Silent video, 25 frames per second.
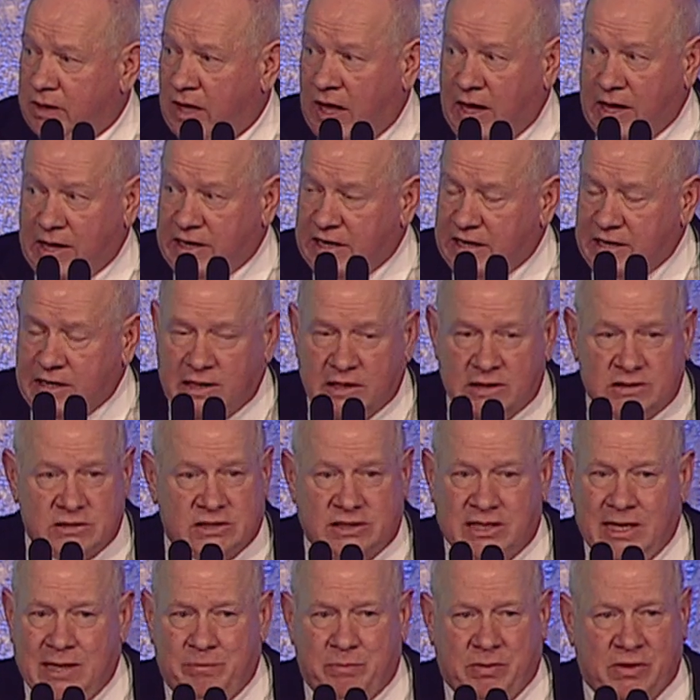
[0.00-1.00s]
I eat it,
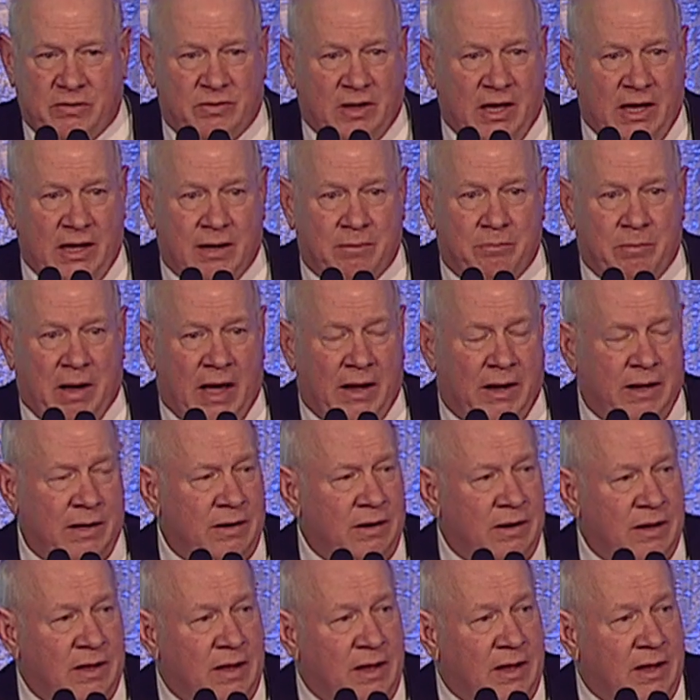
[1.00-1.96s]
sleep it, think about it.